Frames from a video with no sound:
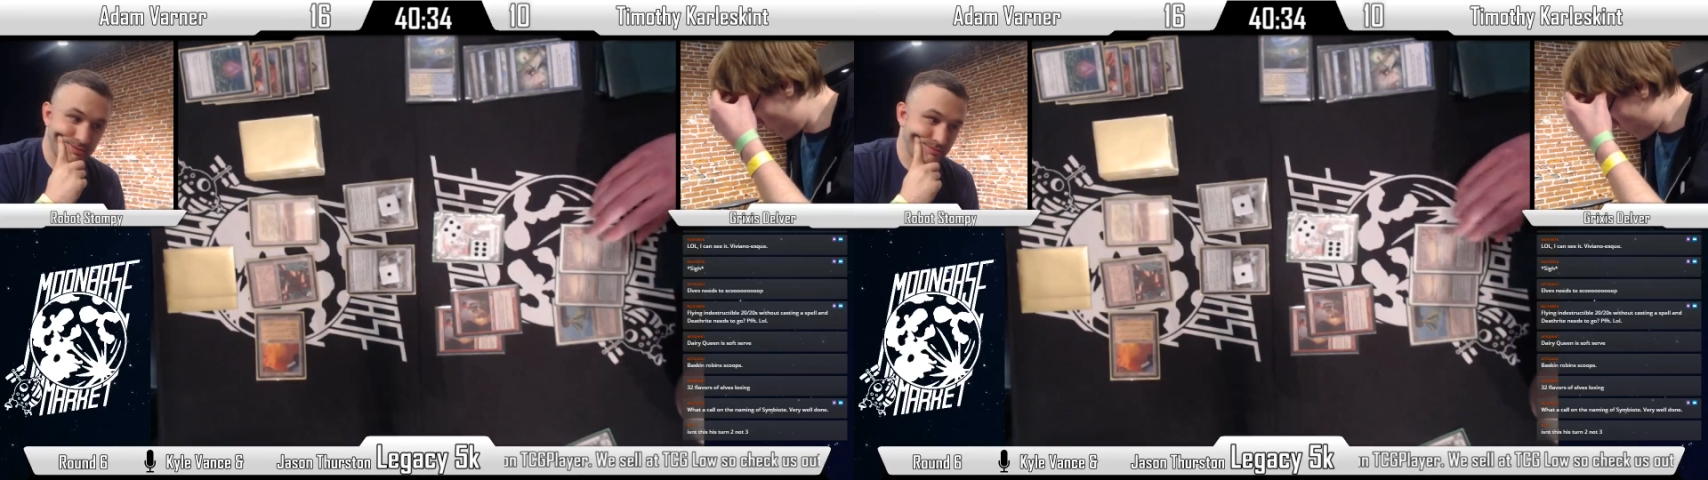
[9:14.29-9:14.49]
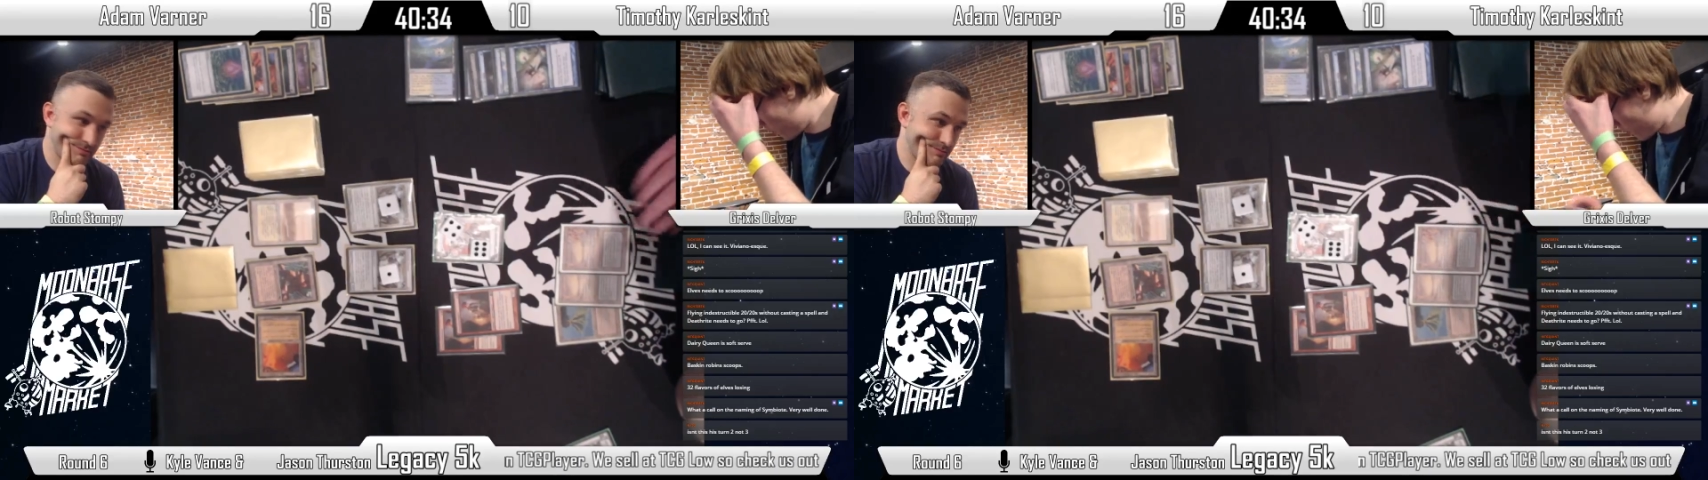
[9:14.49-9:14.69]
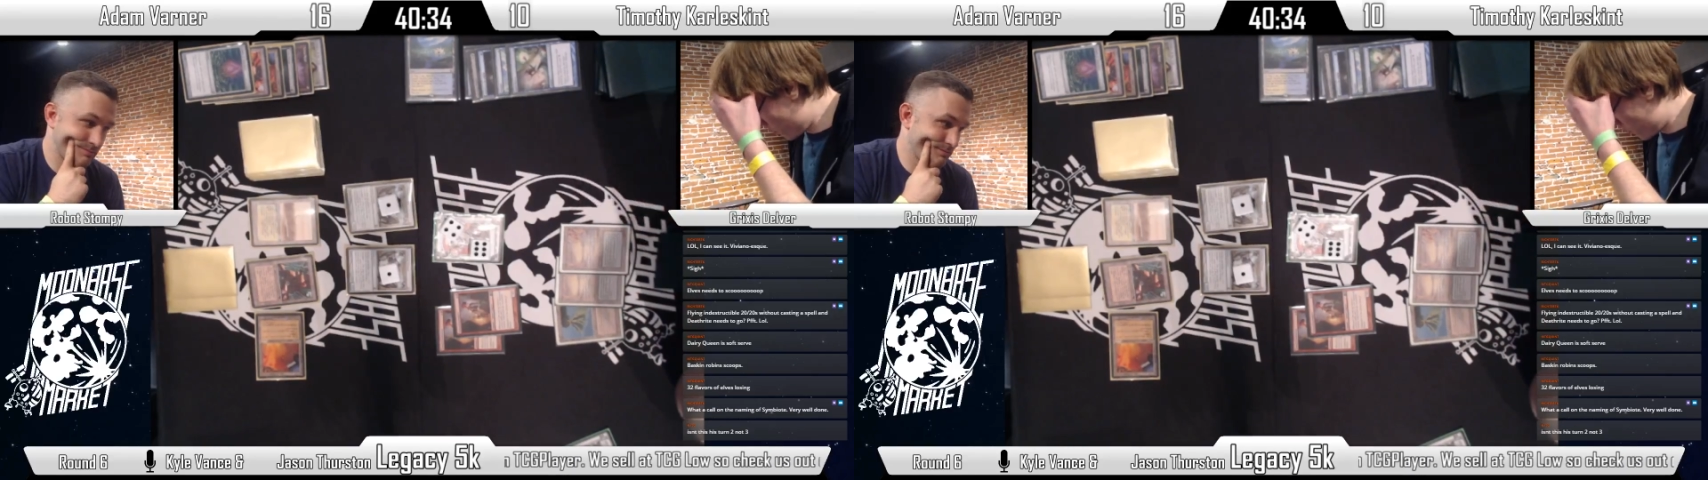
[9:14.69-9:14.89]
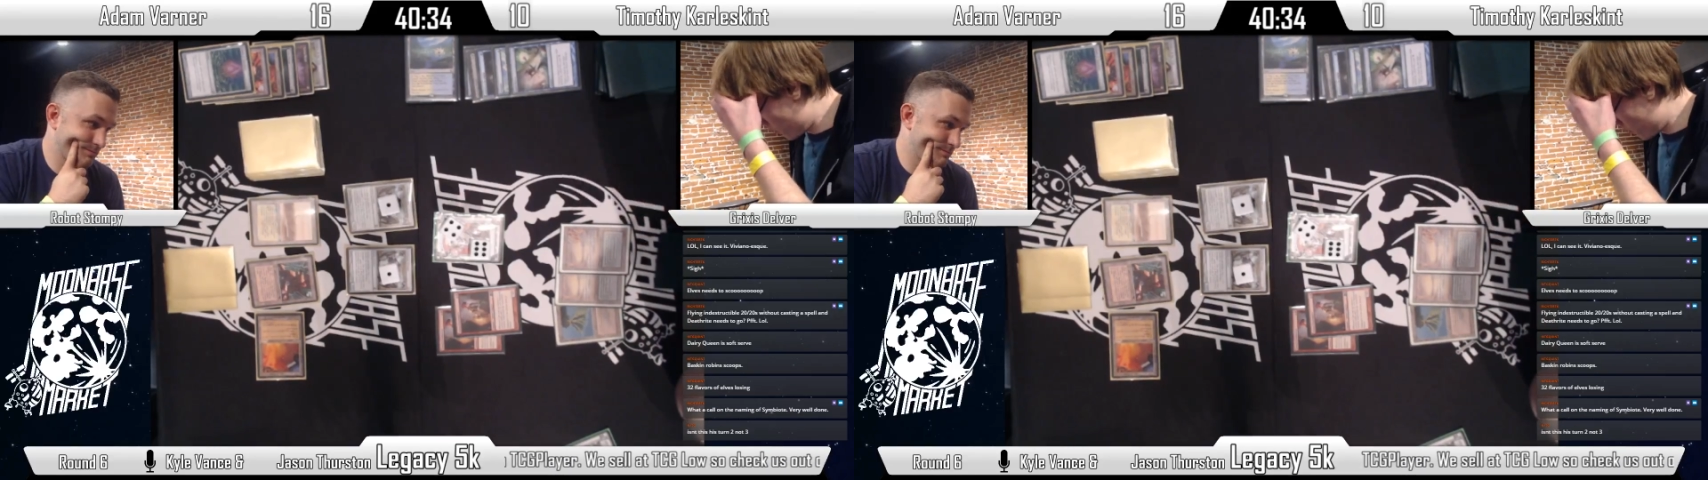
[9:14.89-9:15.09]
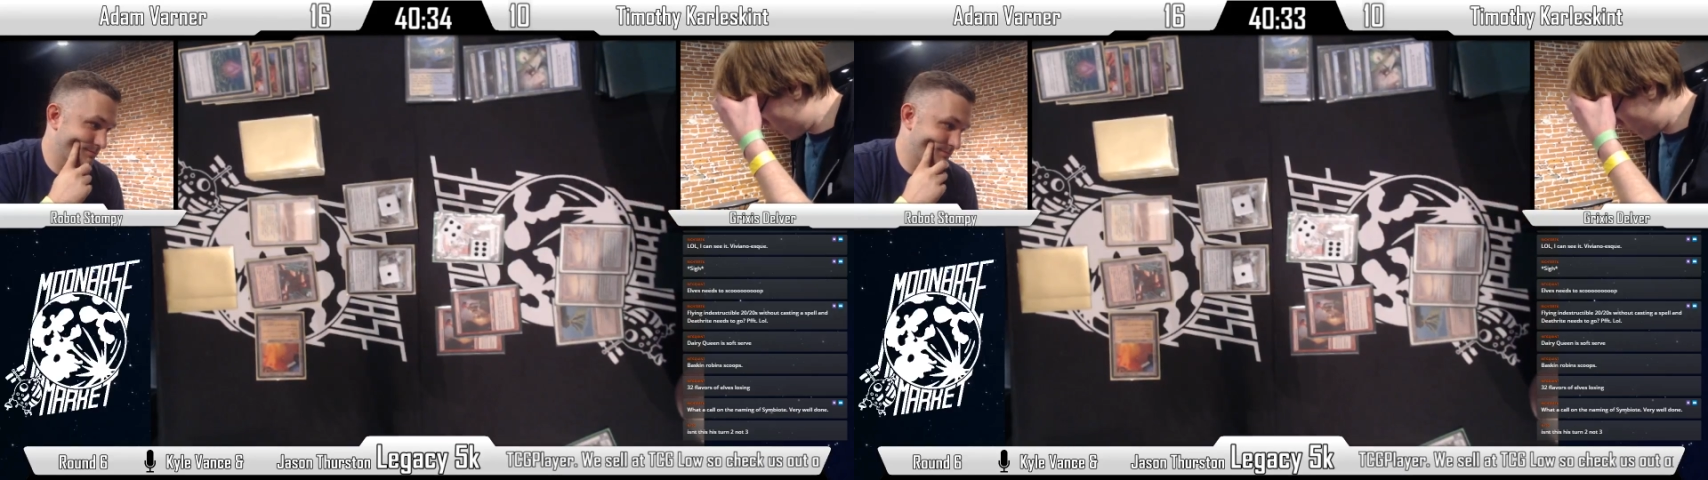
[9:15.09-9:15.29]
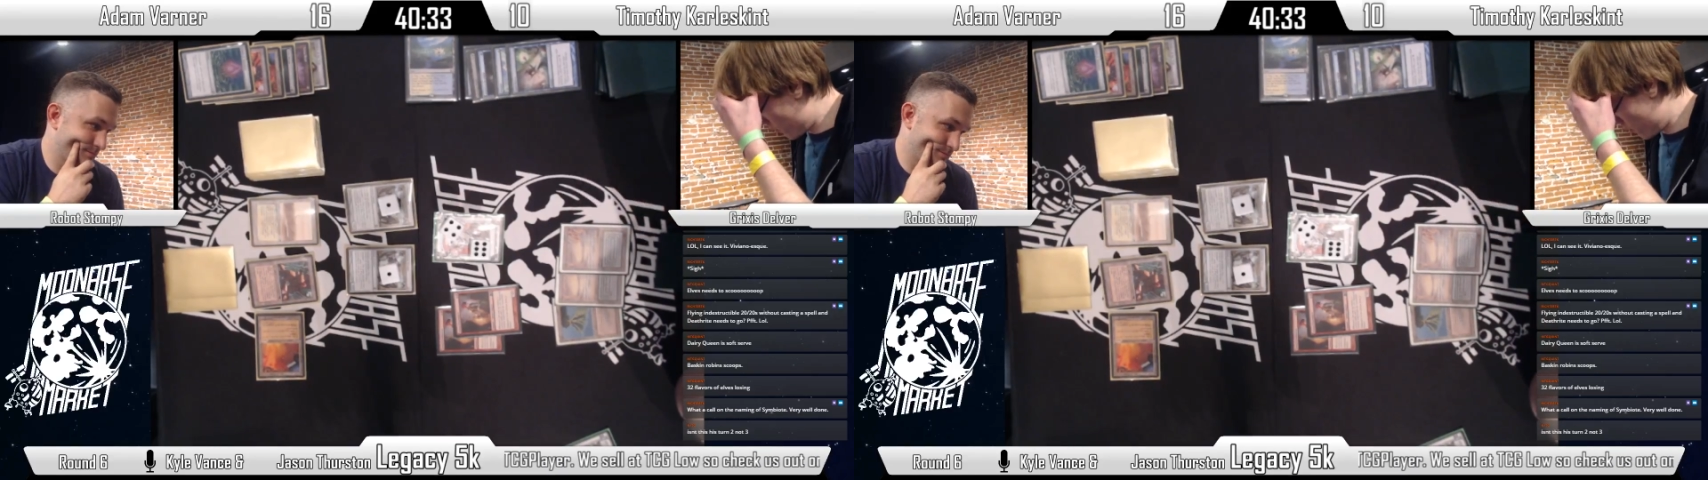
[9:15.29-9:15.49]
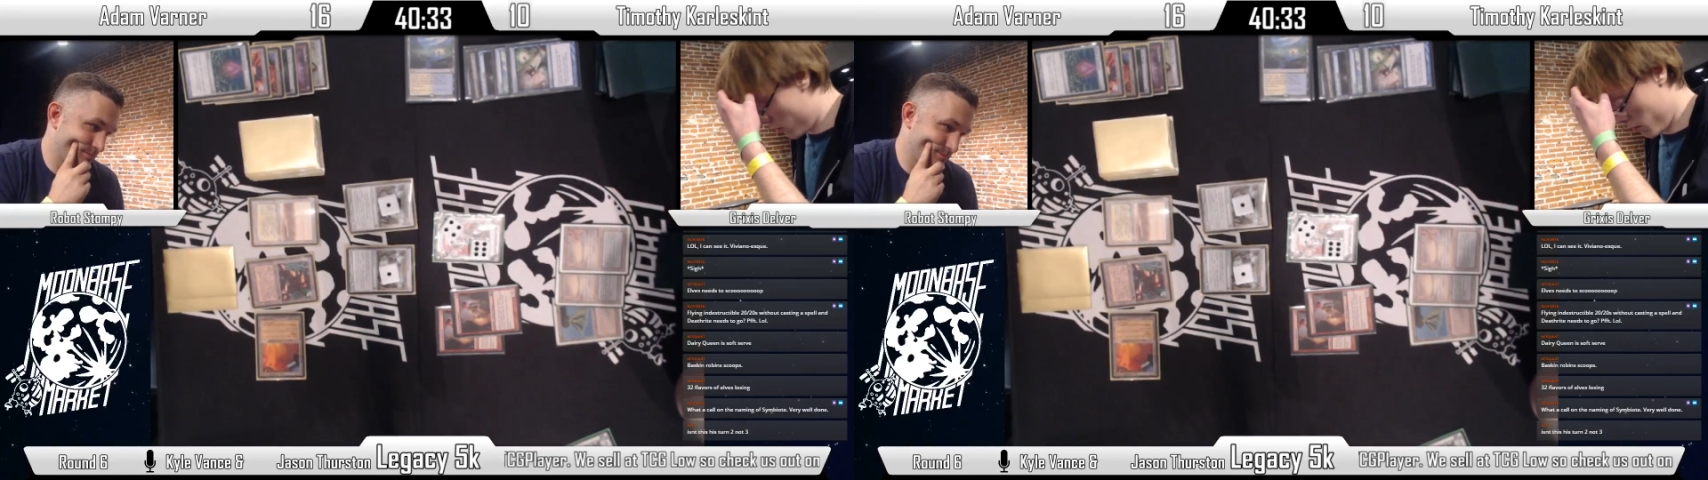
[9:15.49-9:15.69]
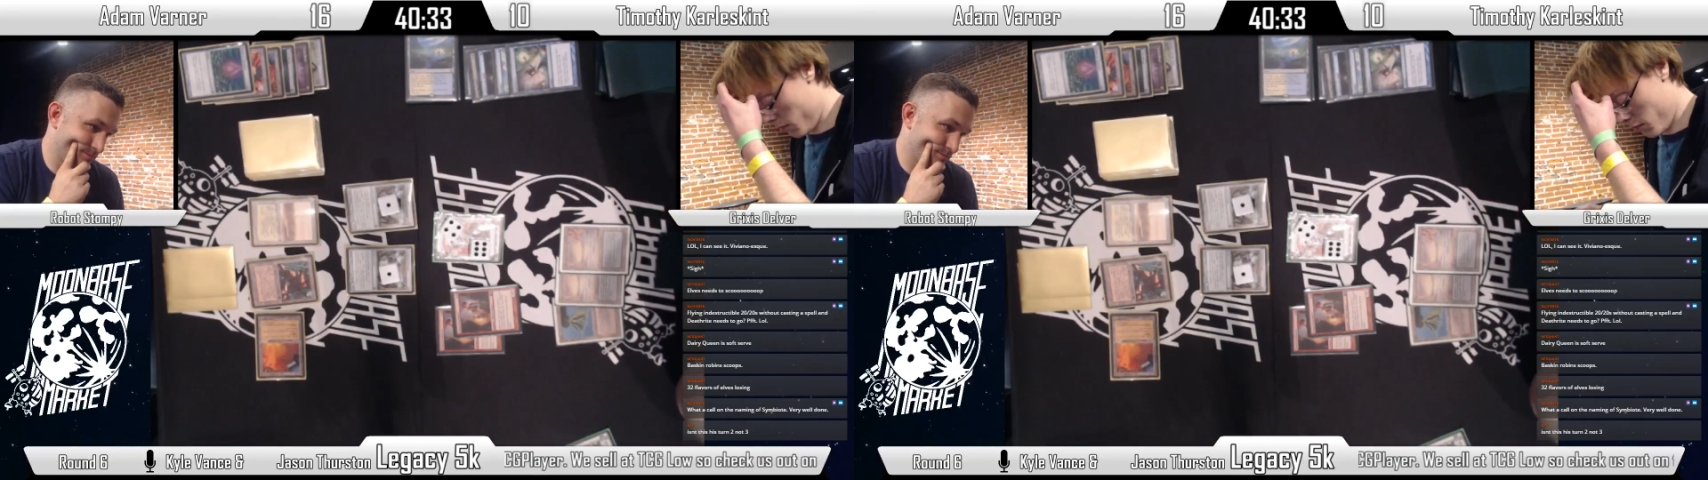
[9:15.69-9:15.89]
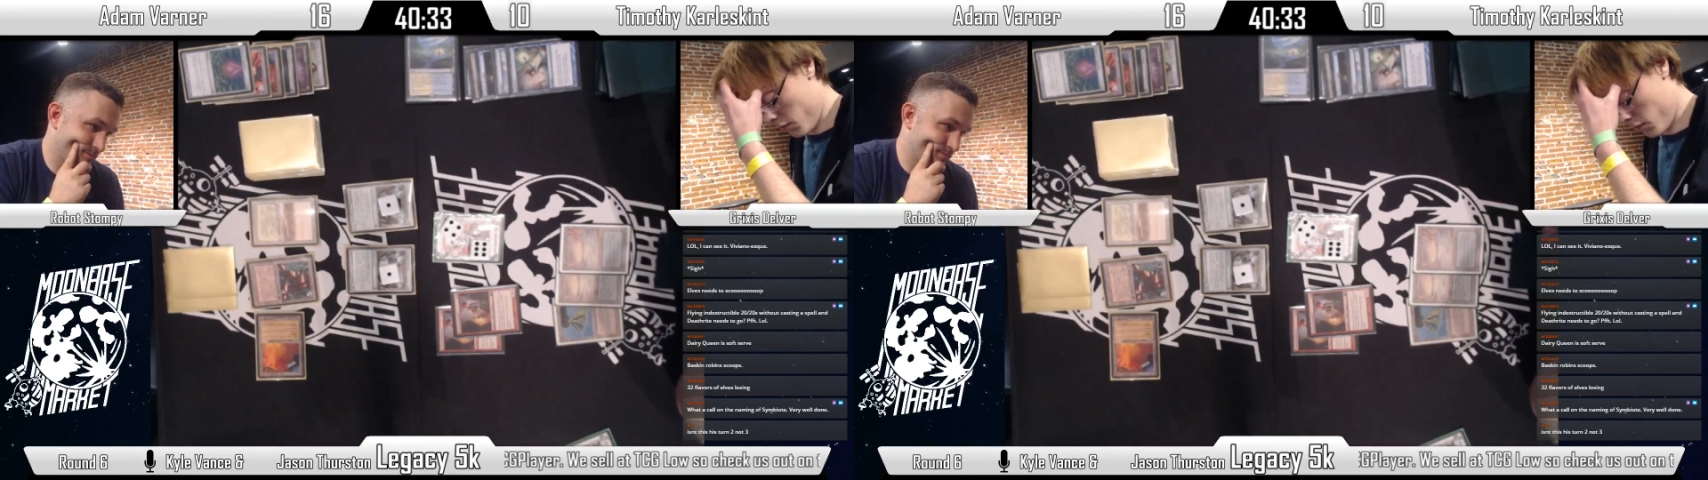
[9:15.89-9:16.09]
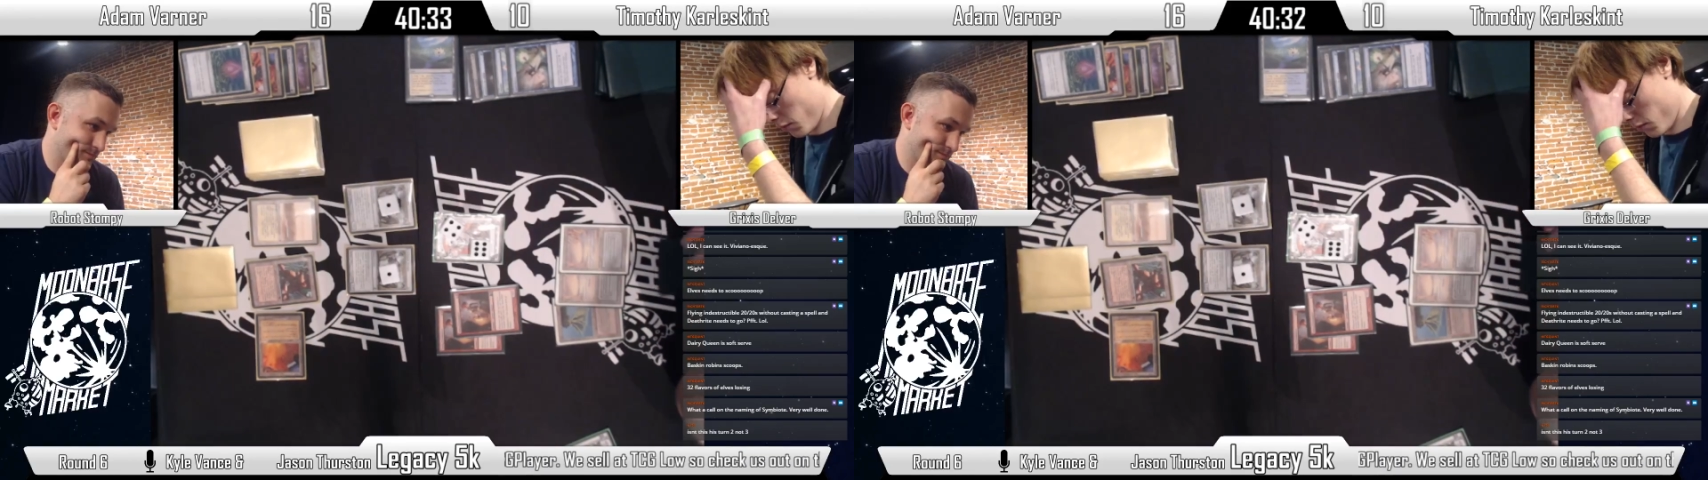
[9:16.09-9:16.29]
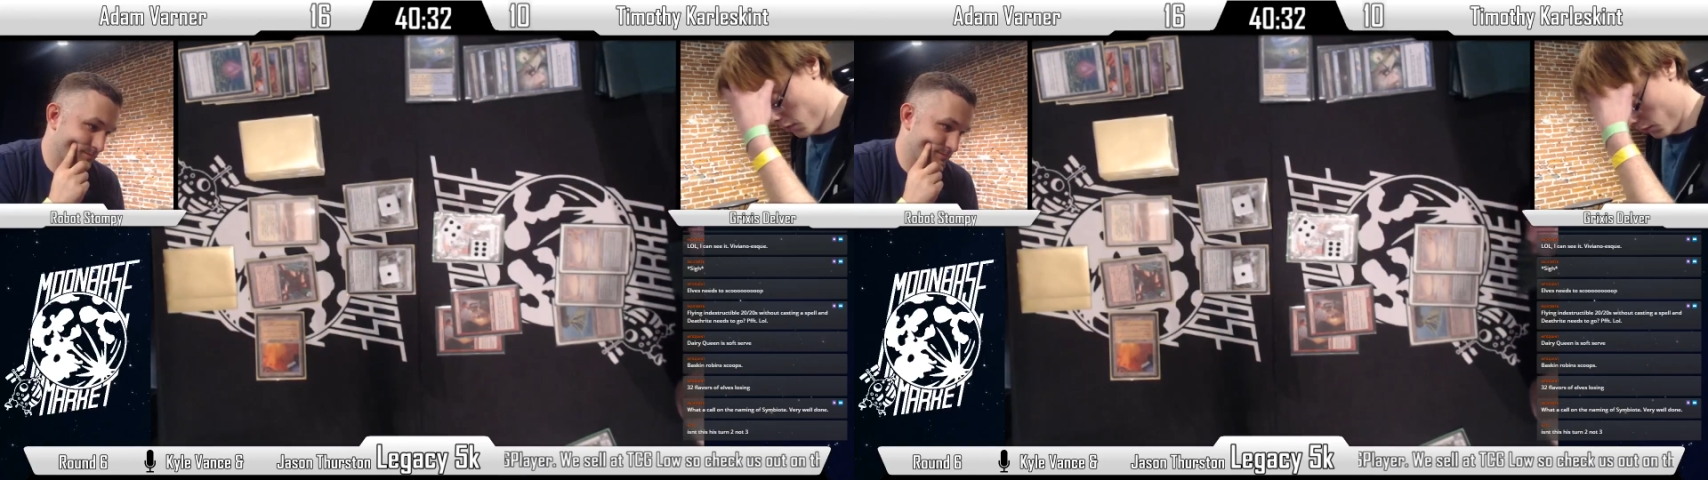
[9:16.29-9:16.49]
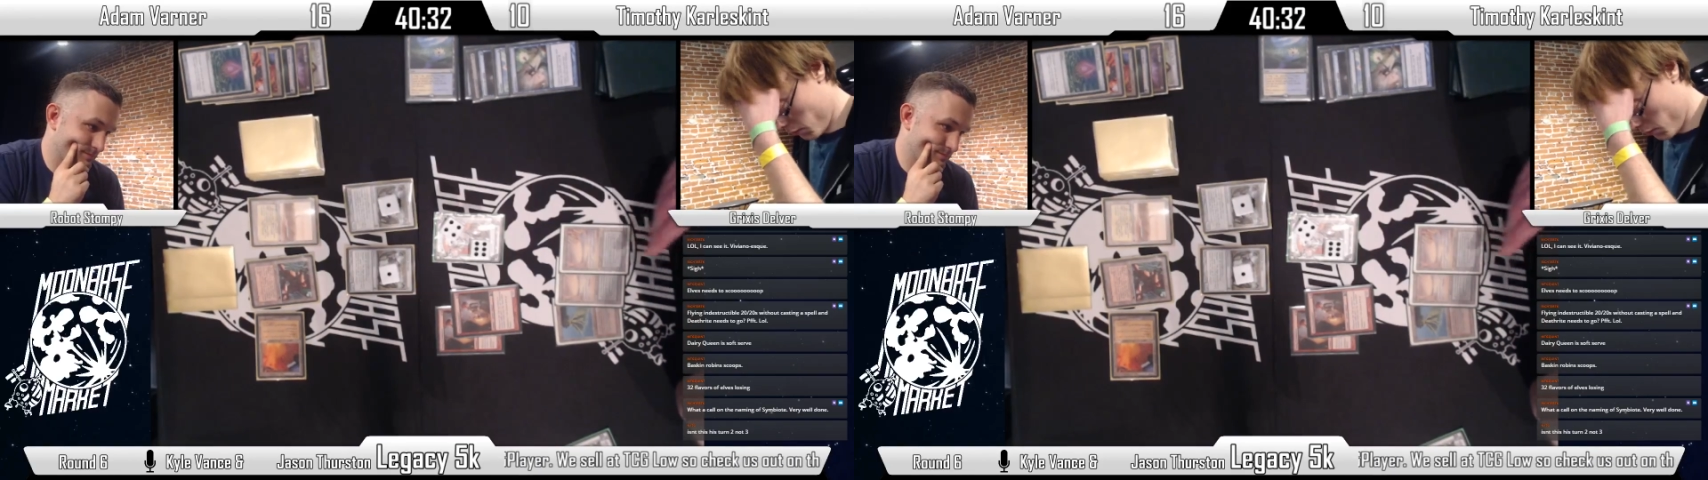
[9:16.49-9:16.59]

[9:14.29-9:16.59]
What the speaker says: also hurt because